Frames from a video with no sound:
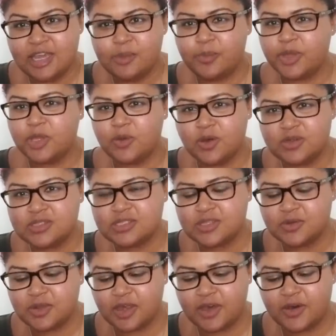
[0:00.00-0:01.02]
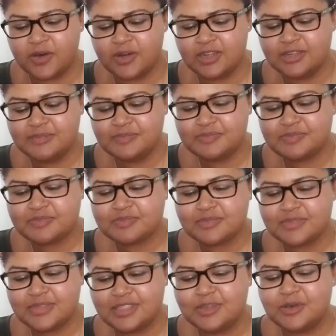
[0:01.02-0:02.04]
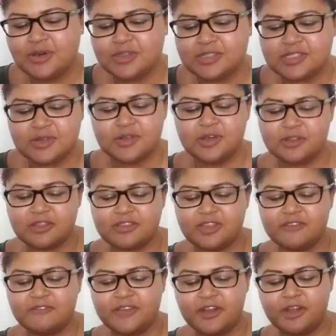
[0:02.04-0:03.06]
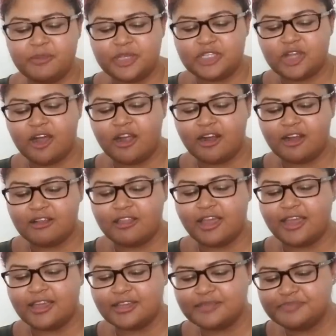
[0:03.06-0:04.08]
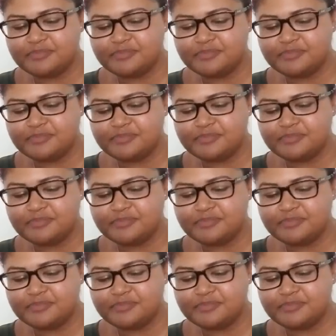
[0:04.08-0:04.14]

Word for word: But you also know, you also know that they very much are like